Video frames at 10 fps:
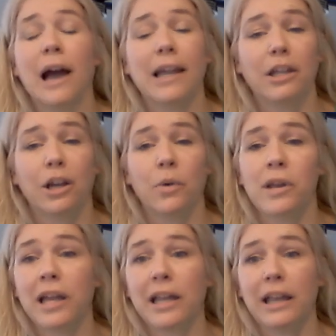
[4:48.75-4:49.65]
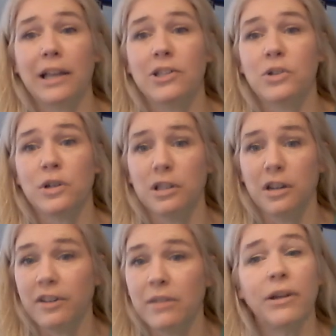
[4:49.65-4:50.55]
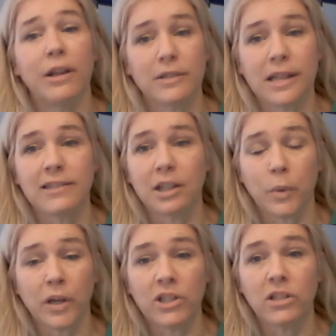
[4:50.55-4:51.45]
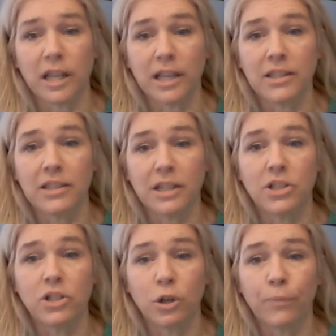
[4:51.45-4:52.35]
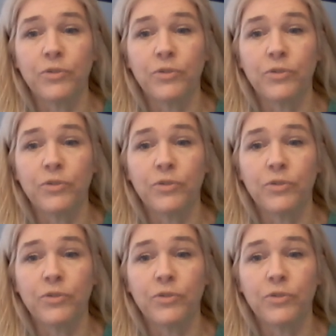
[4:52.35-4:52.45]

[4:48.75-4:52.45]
I can go and I can answer, and then if anybody else has a question, they can see it too.